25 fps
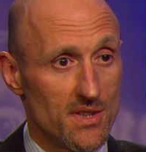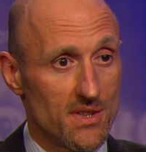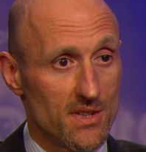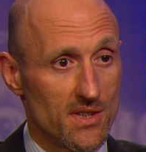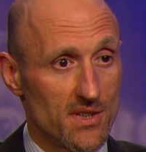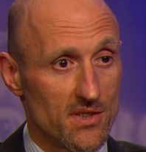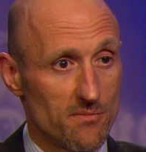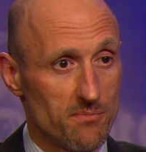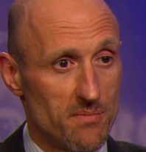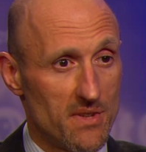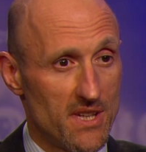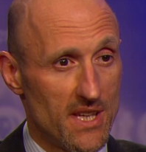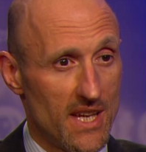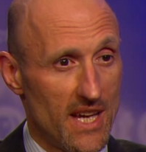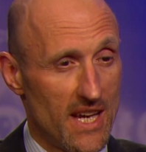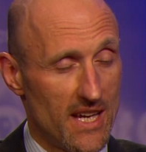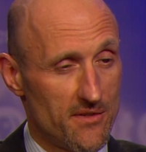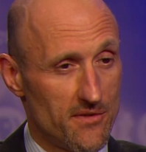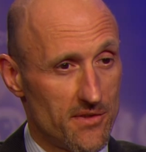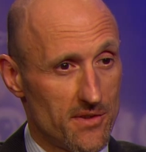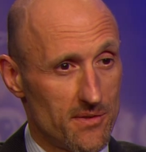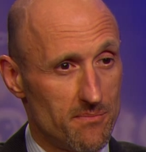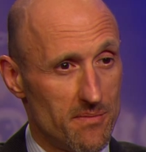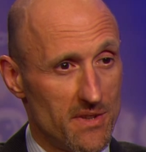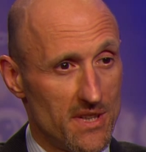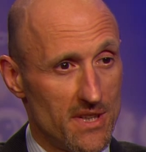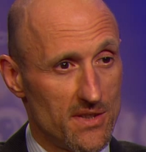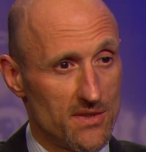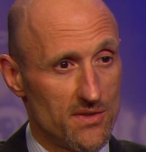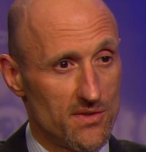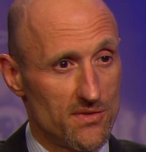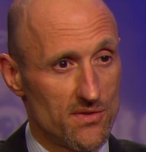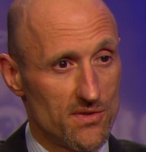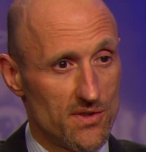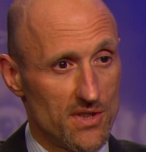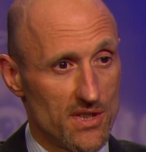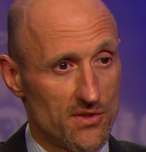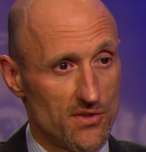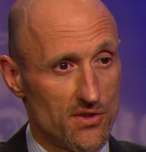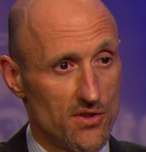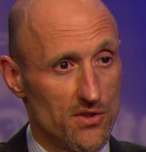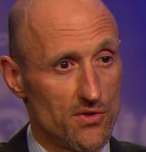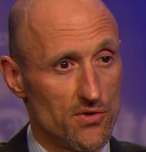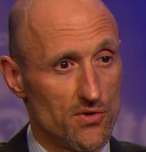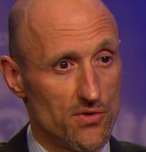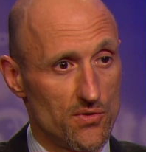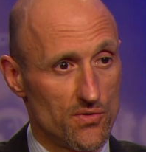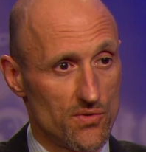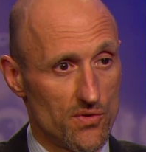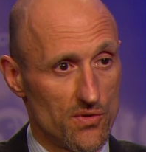because pediatric patients, their
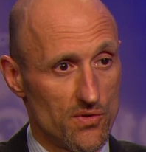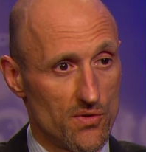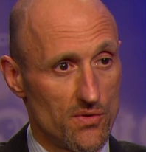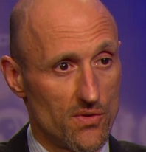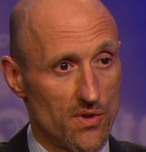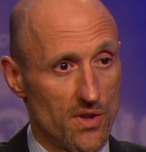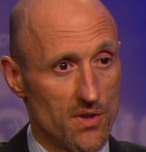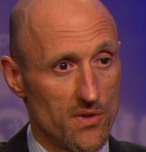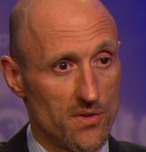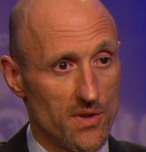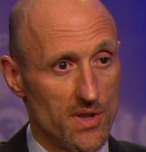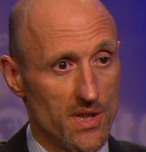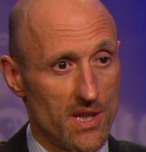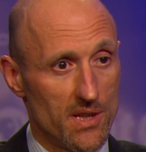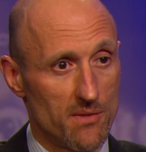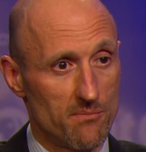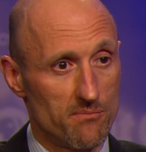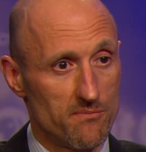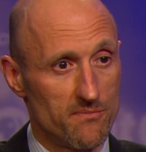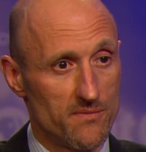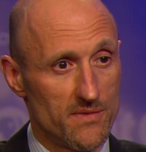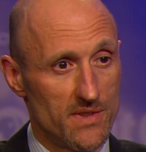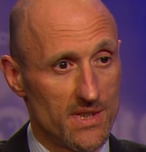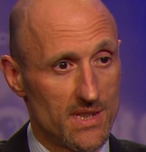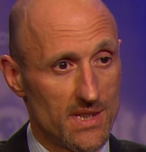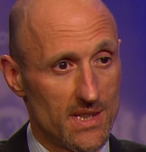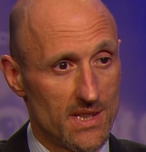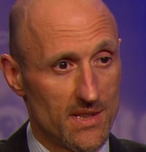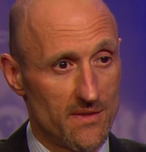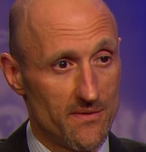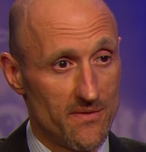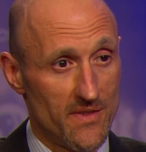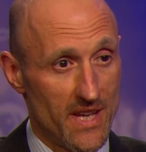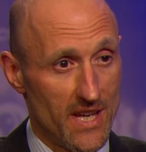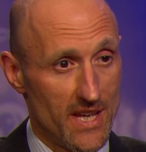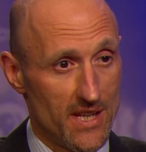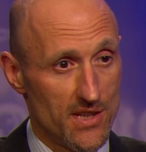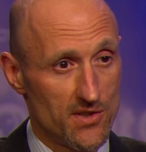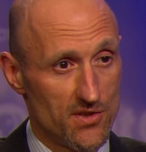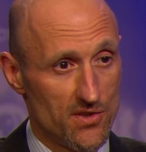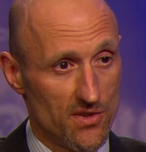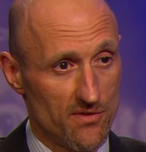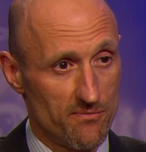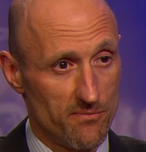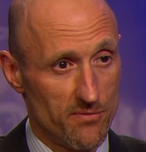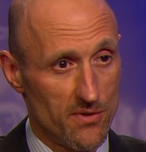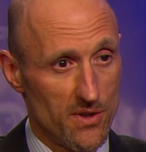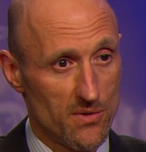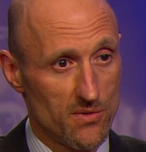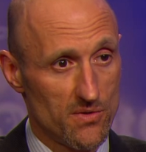tissues are growing, and the advantage
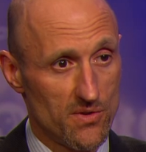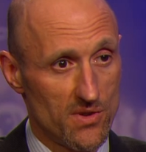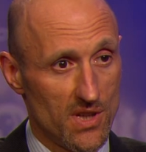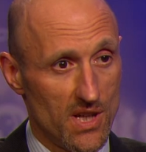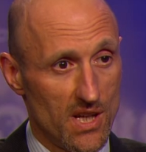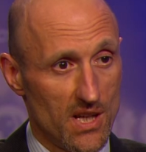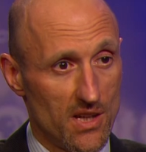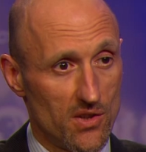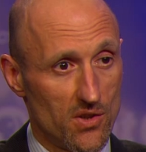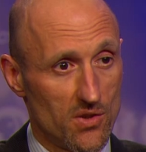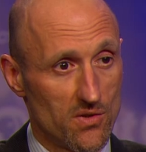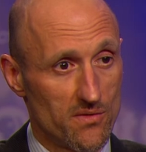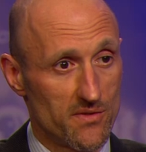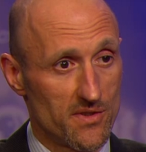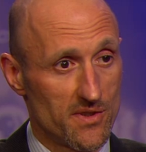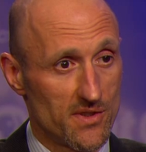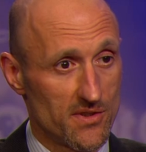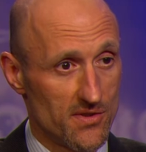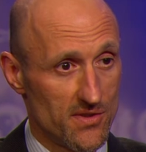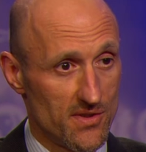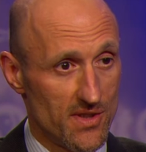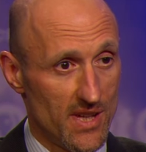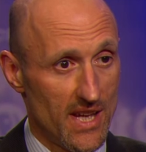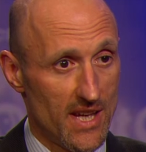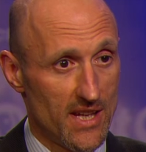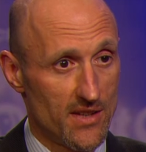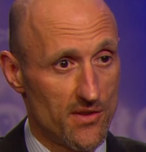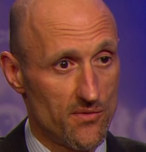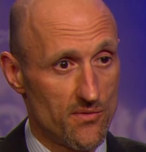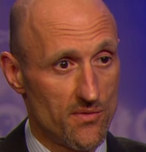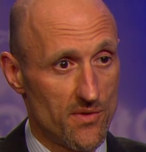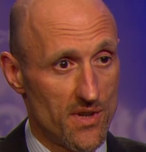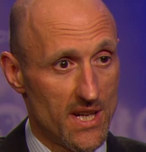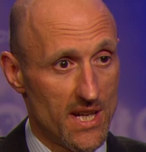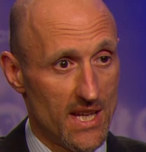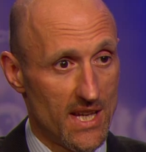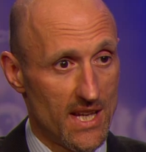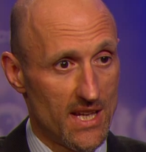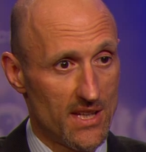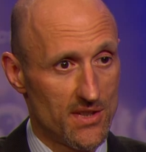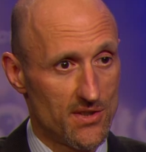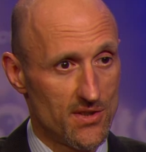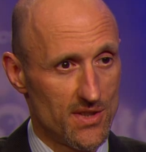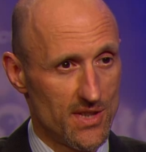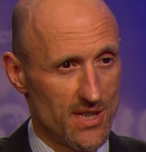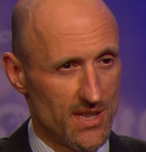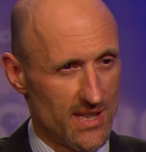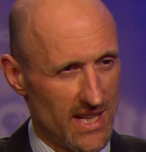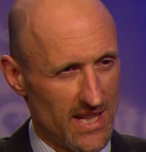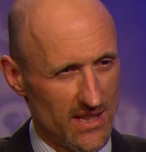of proton over the standard
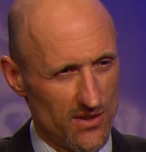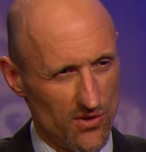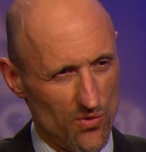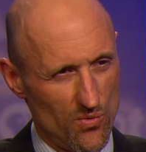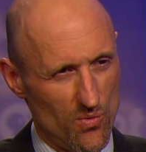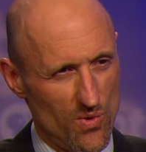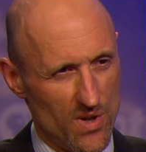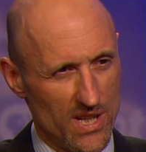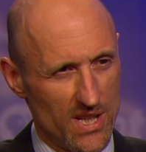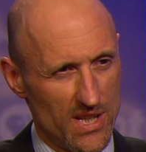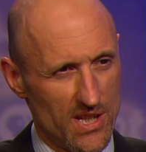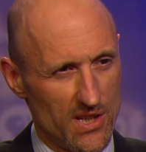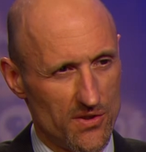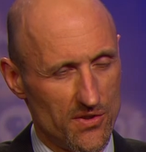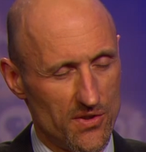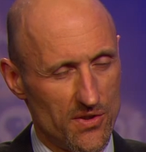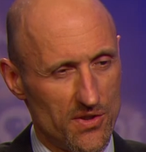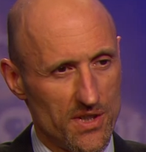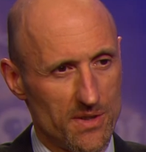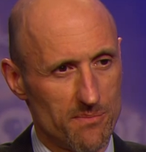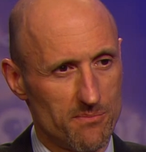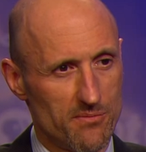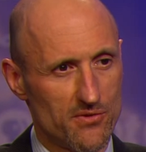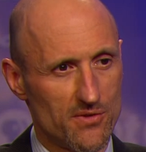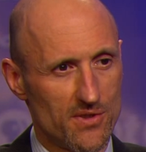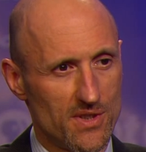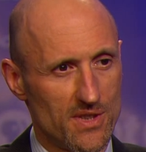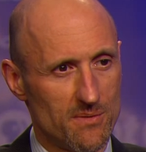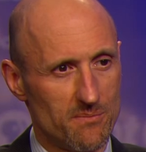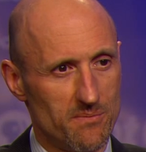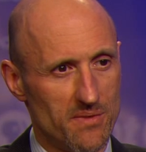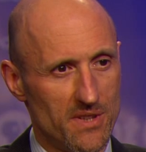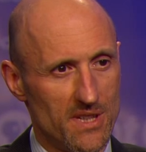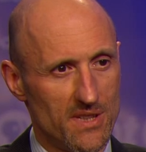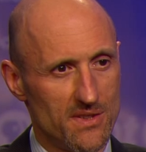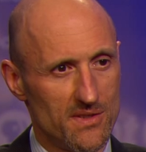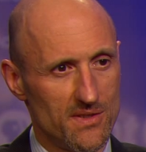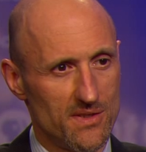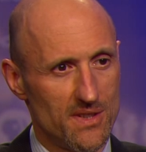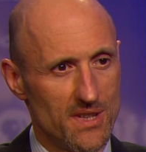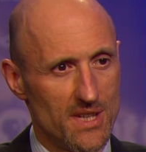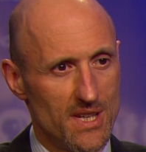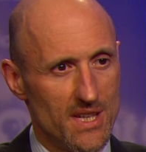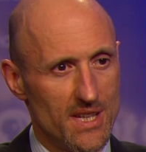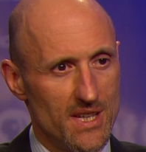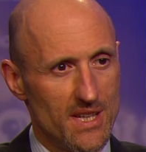radiation in that 20 to 30% of patients